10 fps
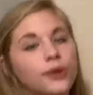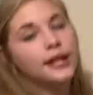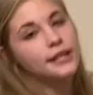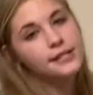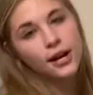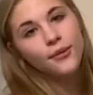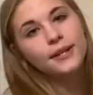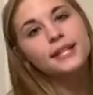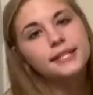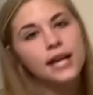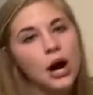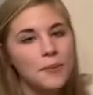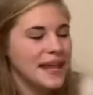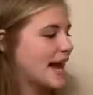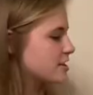gonna start with the soap
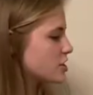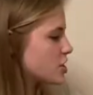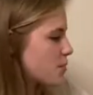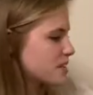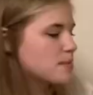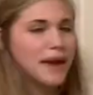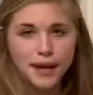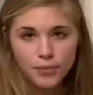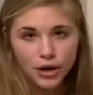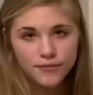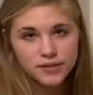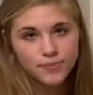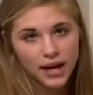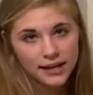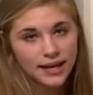and I just start with the main part of his
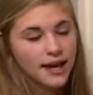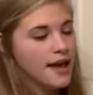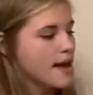body